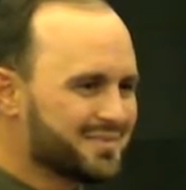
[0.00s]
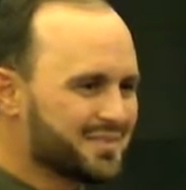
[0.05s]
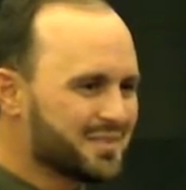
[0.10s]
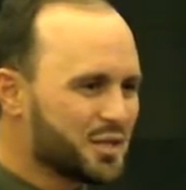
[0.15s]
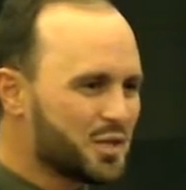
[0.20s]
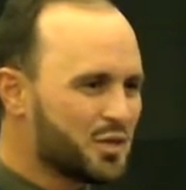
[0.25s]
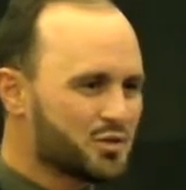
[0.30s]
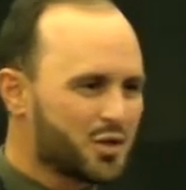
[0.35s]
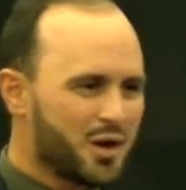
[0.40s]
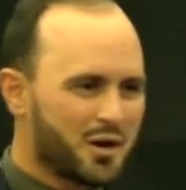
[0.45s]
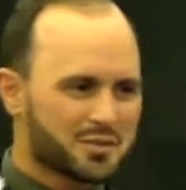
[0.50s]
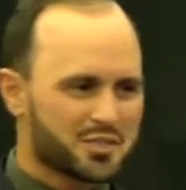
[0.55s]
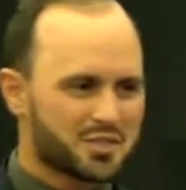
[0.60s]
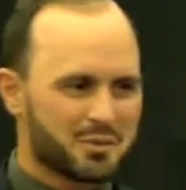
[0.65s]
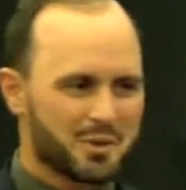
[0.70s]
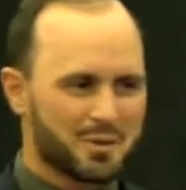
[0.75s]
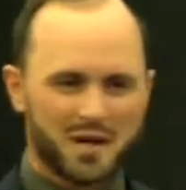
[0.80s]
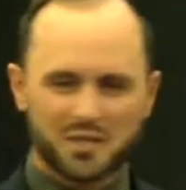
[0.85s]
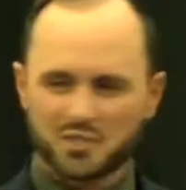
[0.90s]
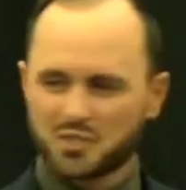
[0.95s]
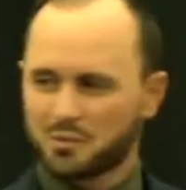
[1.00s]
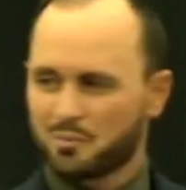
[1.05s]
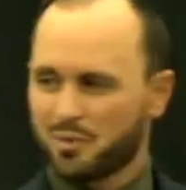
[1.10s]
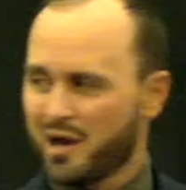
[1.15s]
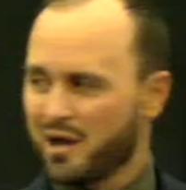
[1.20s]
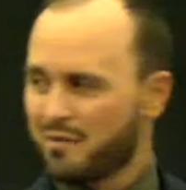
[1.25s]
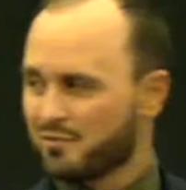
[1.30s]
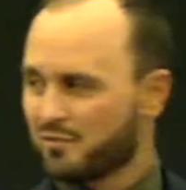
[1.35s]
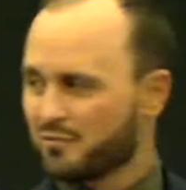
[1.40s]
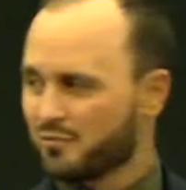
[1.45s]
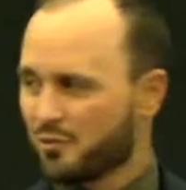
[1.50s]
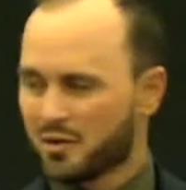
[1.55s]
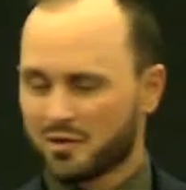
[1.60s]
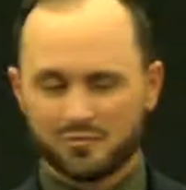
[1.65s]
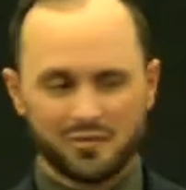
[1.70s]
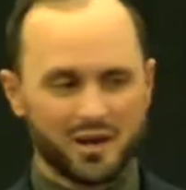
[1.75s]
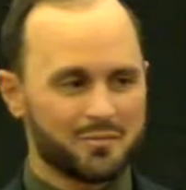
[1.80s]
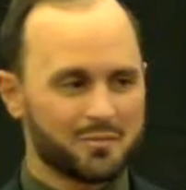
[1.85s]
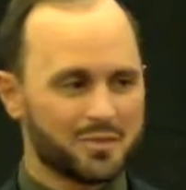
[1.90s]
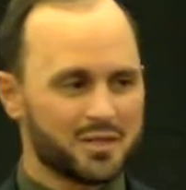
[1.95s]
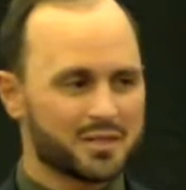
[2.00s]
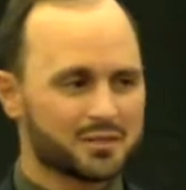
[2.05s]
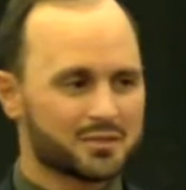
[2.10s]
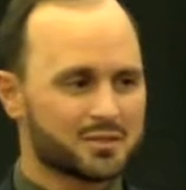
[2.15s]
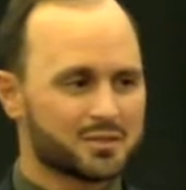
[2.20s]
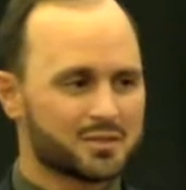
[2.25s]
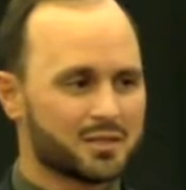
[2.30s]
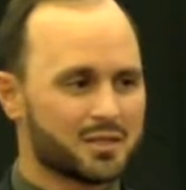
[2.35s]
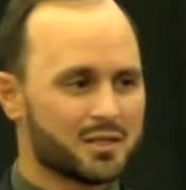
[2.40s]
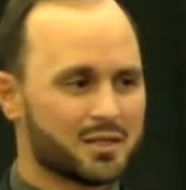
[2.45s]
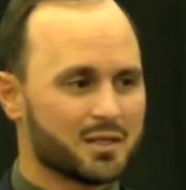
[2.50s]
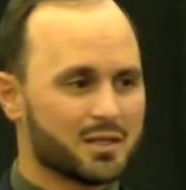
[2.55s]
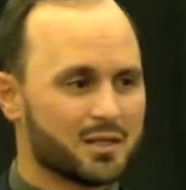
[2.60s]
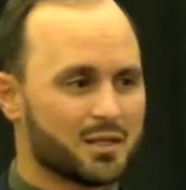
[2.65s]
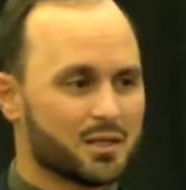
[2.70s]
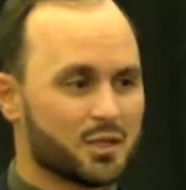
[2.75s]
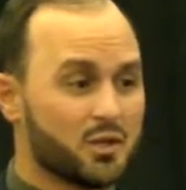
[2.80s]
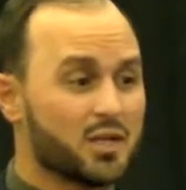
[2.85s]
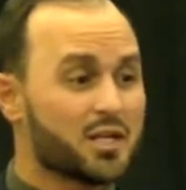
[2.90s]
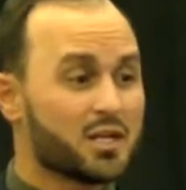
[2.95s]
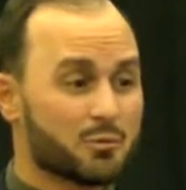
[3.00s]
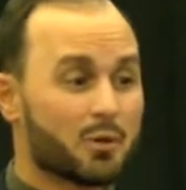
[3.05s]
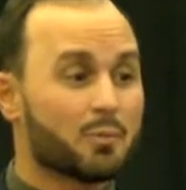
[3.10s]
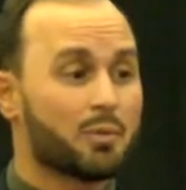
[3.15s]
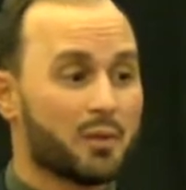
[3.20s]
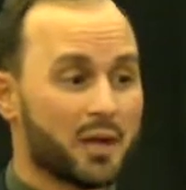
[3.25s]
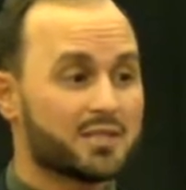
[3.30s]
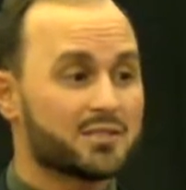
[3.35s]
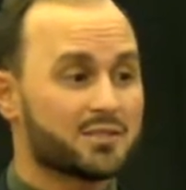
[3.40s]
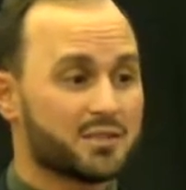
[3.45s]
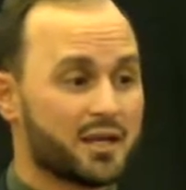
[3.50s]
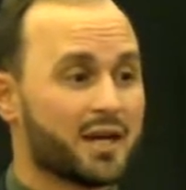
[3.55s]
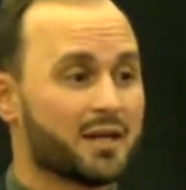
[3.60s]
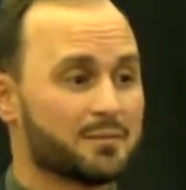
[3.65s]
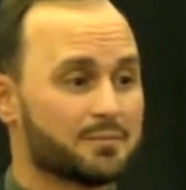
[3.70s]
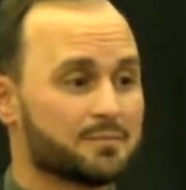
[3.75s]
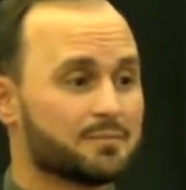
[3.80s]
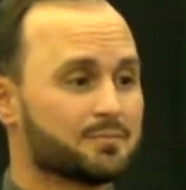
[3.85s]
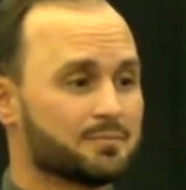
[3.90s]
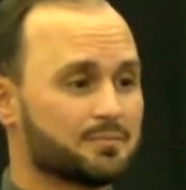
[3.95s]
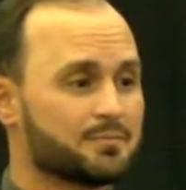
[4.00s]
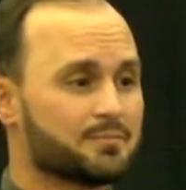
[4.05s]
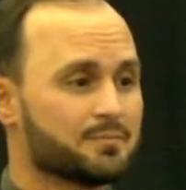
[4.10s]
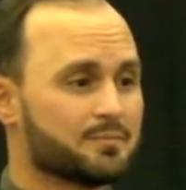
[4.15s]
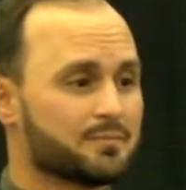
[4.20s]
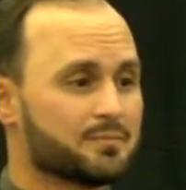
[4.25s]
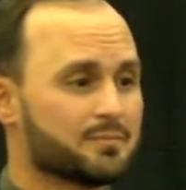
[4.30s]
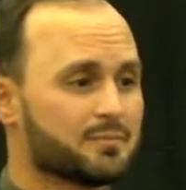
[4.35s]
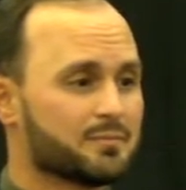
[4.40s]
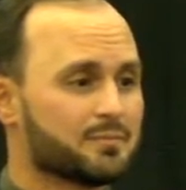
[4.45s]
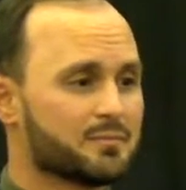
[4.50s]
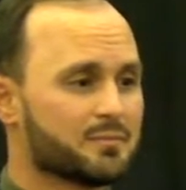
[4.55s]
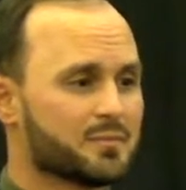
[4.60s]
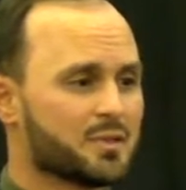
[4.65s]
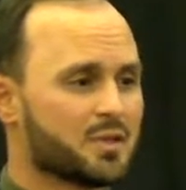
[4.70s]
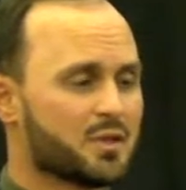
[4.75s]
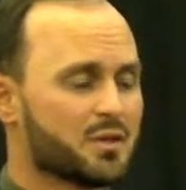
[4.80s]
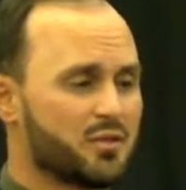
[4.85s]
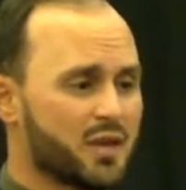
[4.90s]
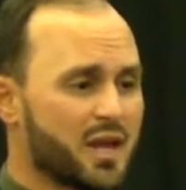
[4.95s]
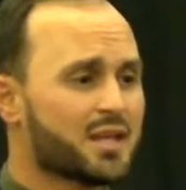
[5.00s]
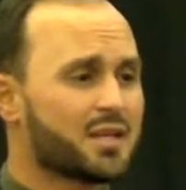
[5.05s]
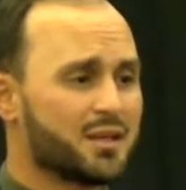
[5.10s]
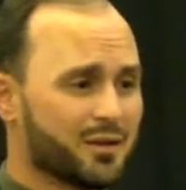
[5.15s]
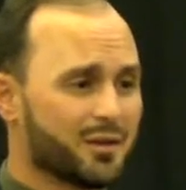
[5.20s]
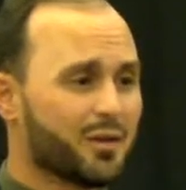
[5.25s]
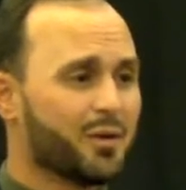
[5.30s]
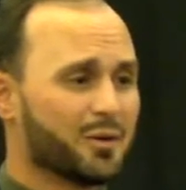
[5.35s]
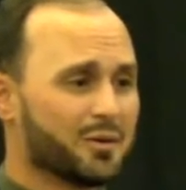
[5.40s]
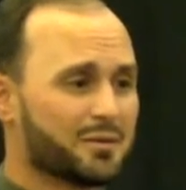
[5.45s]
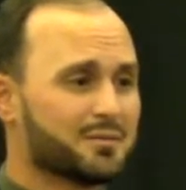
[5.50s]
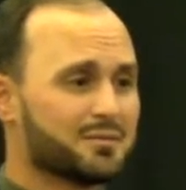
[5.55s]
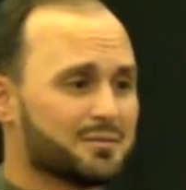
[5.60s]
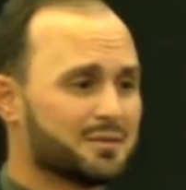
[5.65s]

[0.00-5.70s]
You talk to somebody about your problem for 45 minutes. You need to replace that. Thank you, Lord,